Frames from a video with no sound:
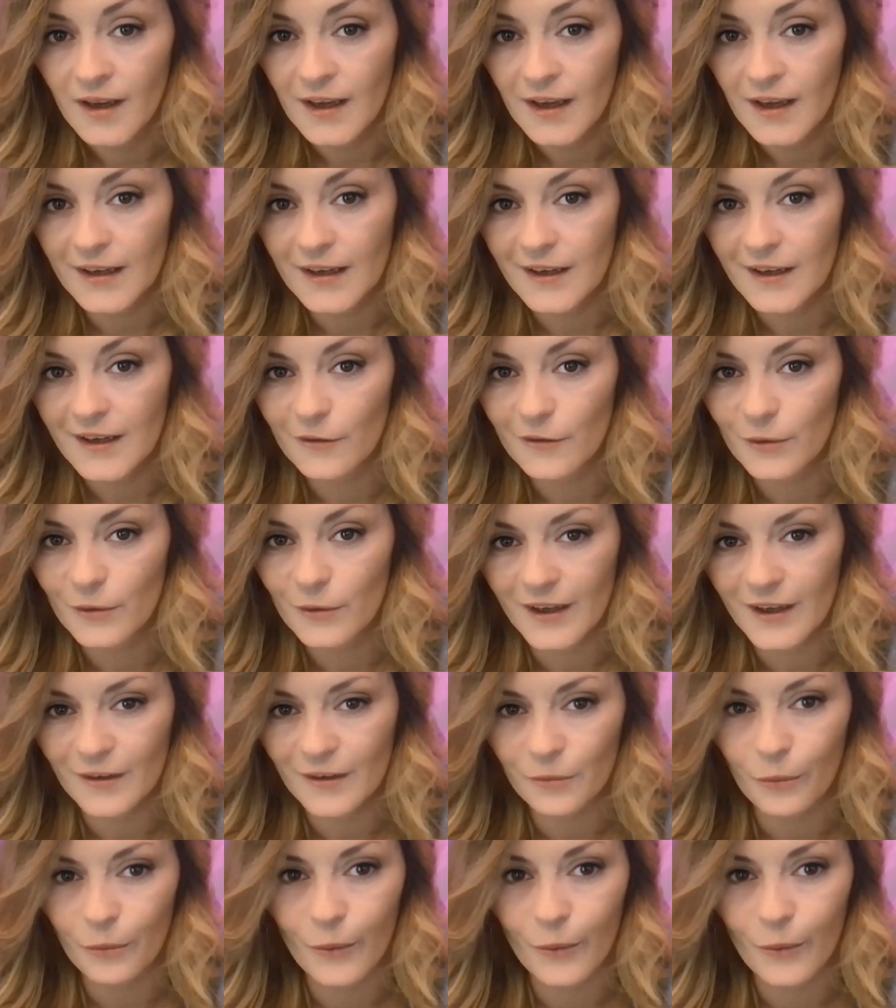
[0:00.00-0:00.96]
And here's where it
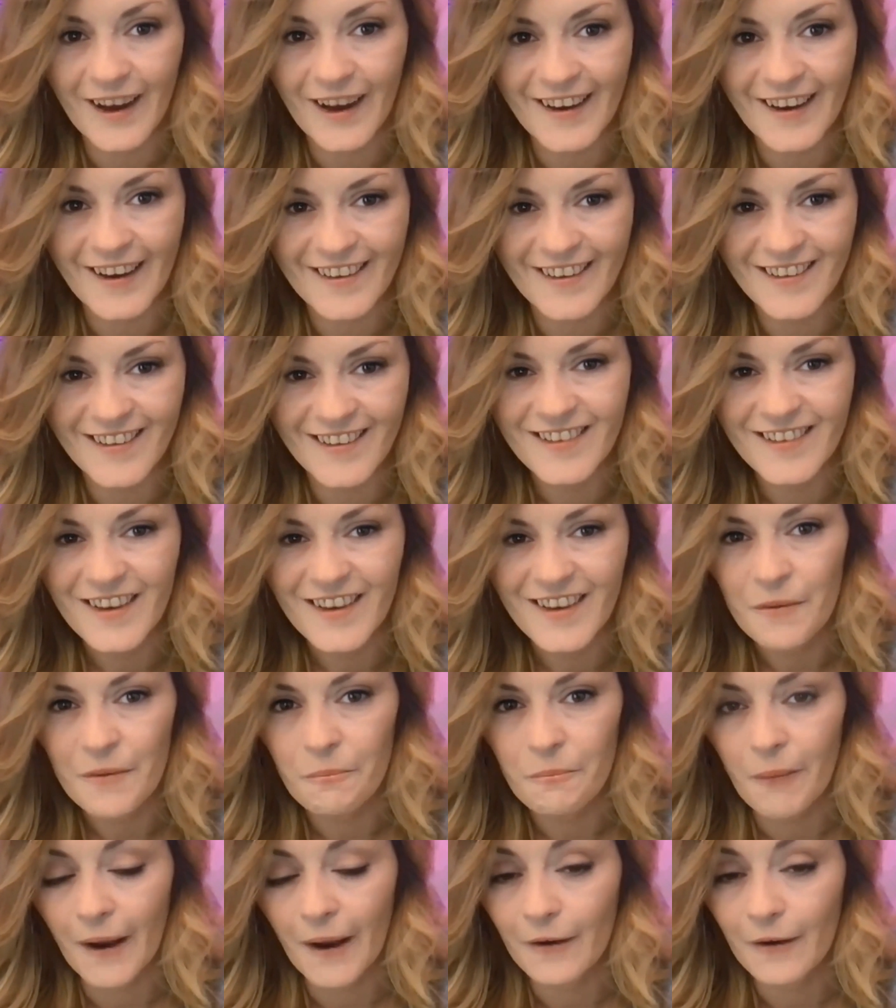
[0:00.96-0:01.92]
gets wild.
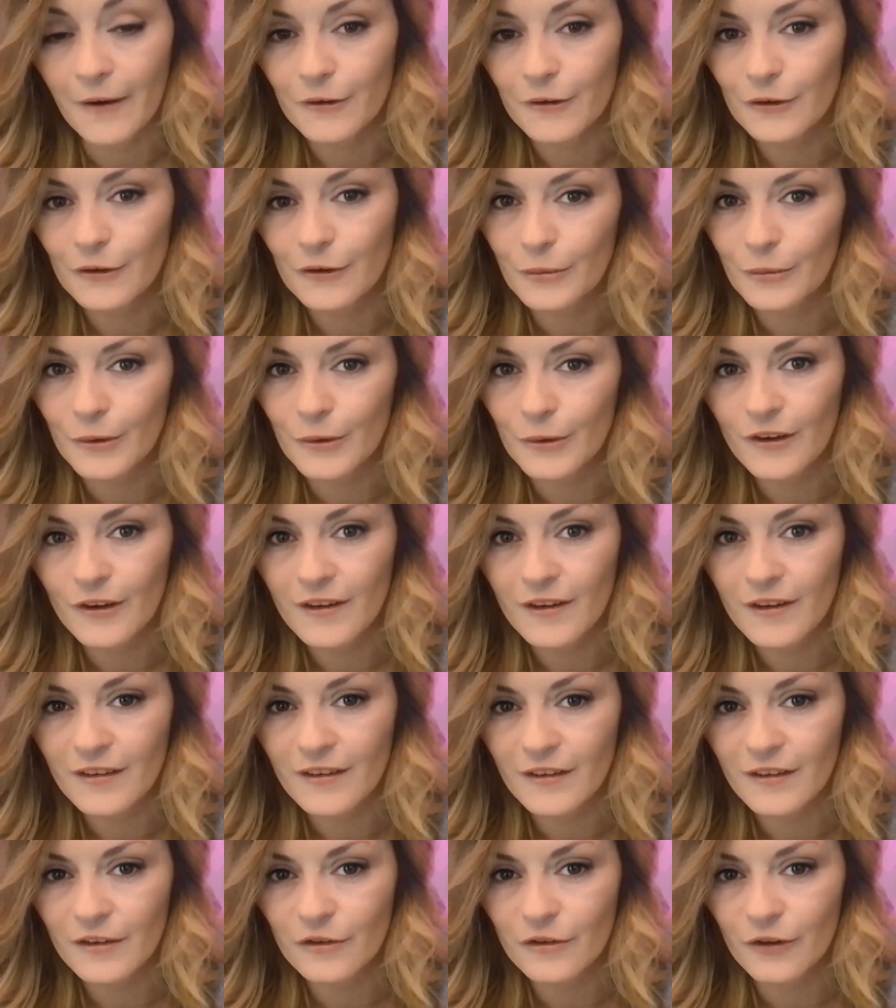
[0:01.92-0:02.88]

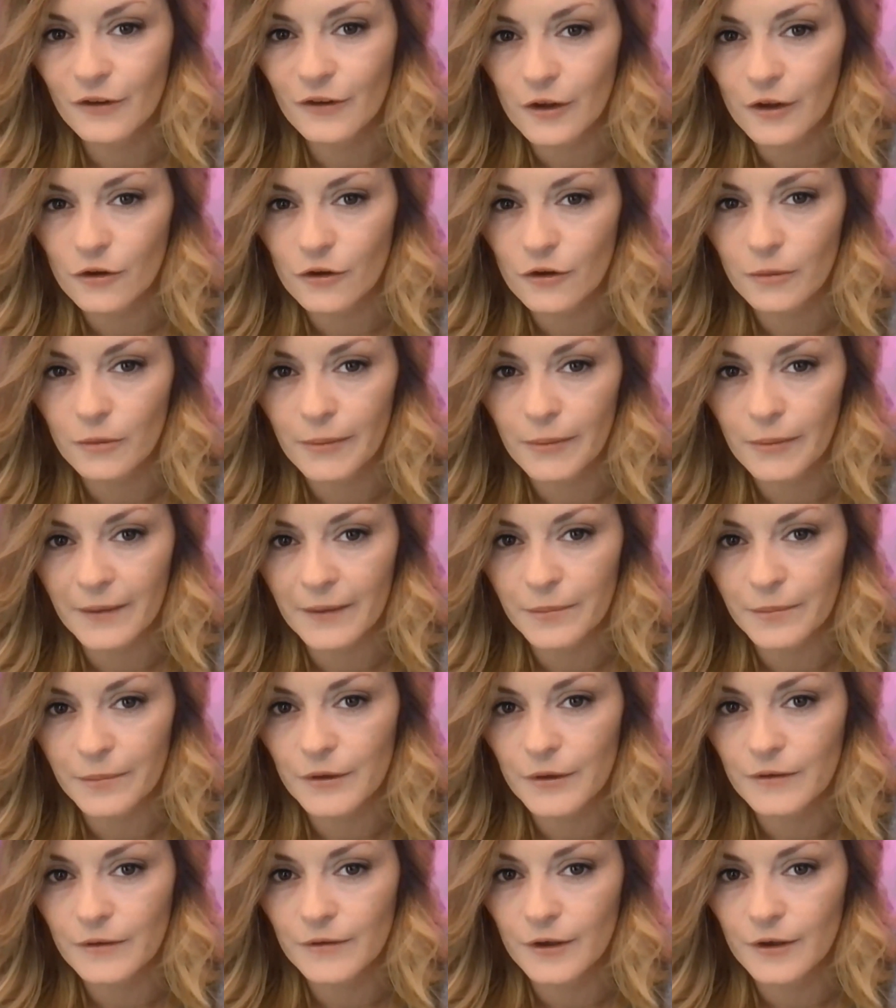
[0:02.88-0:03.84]
Microtubules, the structural
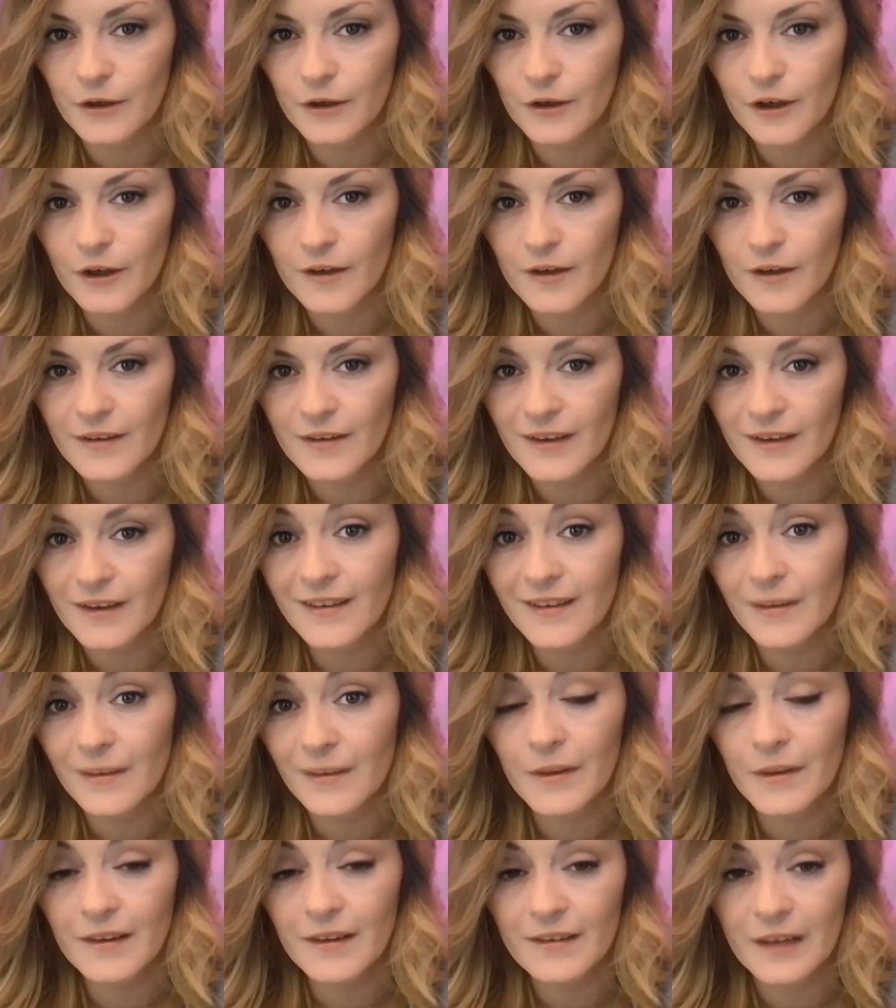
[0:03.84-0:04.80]
backbone of your neurons,
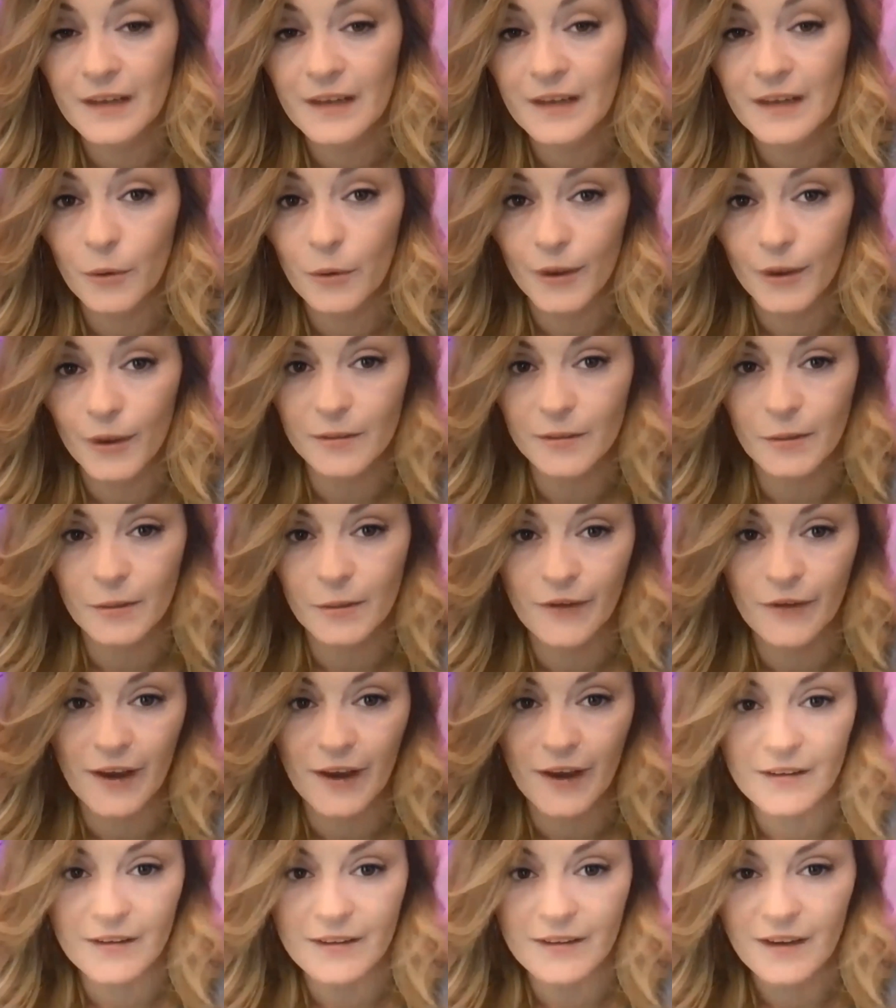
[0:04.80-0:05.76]
exhibit the same quantum
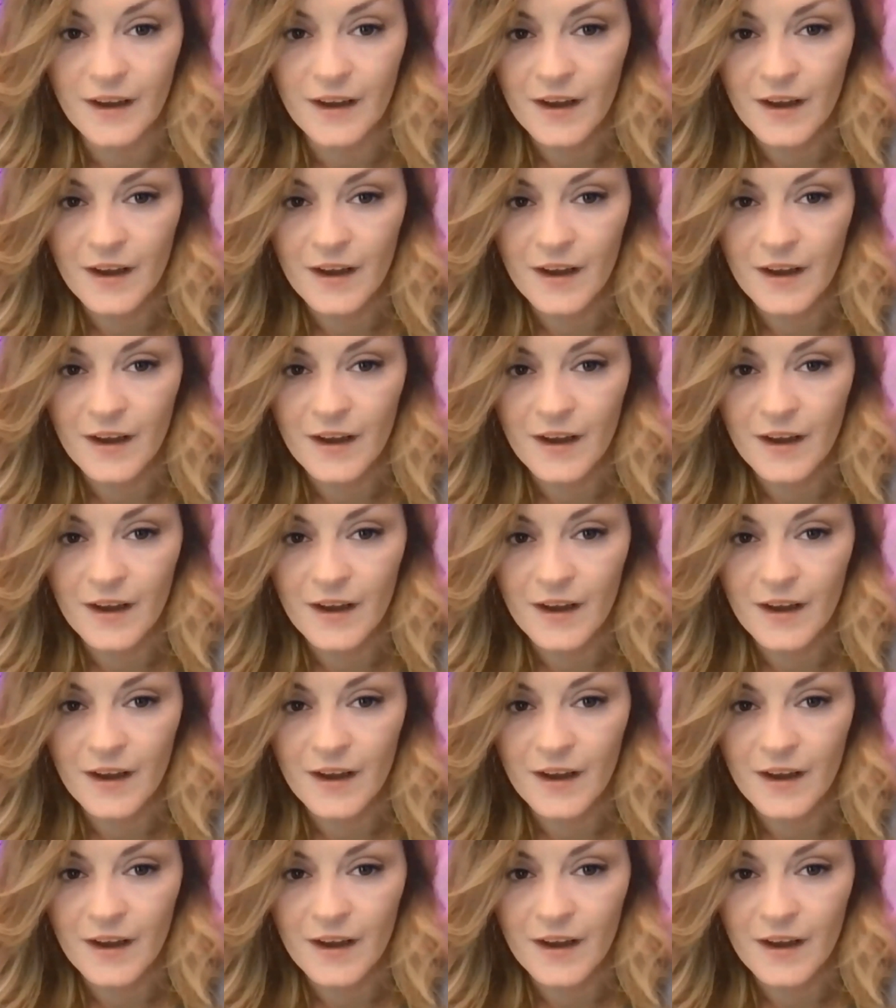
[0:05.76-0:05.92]
effects.